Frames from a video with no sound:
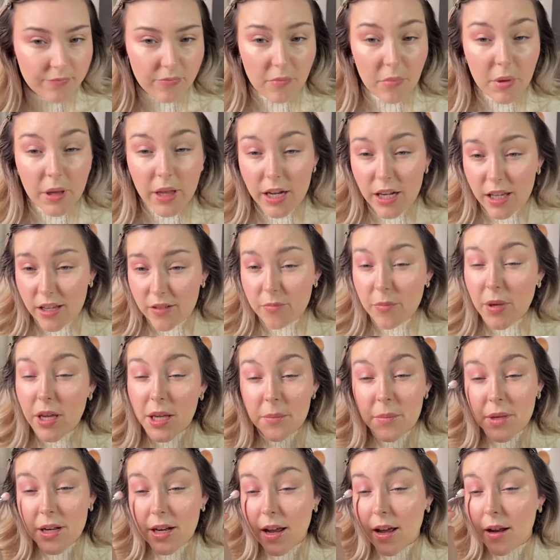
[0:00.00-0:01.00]
plenty of
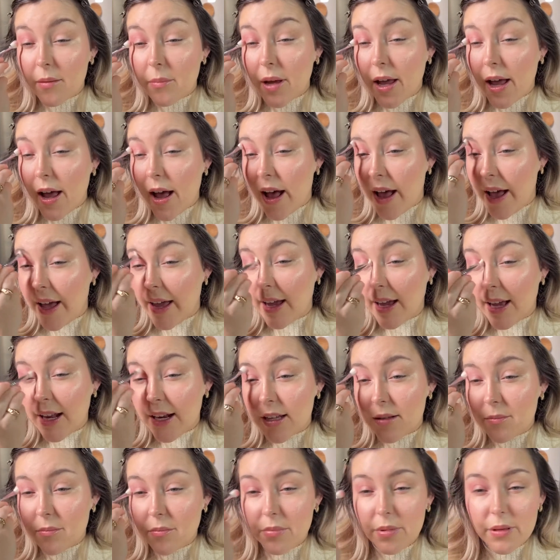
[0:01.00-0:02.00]
pigment on my eye, and
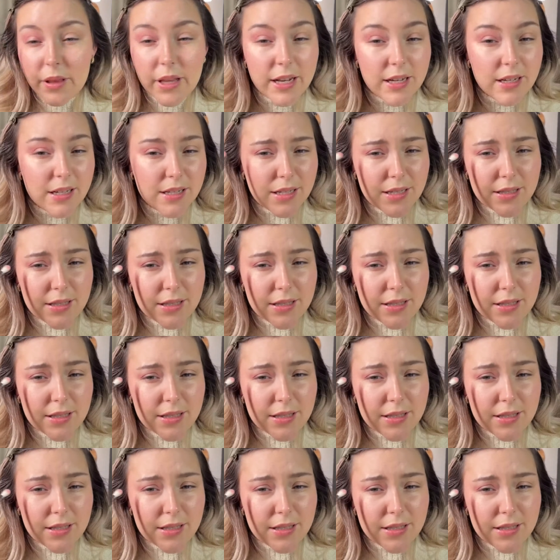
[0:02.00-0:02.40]
it blended